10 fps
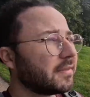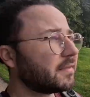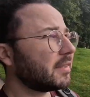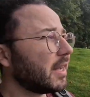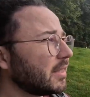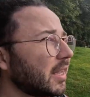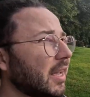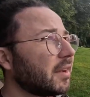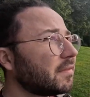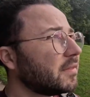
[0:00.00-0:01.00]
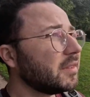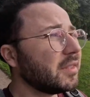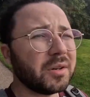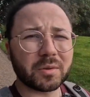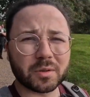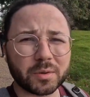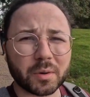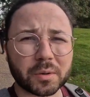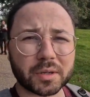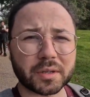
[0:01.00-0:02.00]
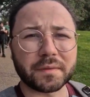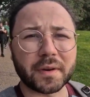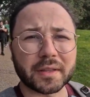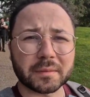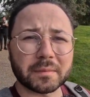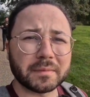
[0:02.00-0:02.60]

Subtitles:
If not, I have no clue where we're gonna find them.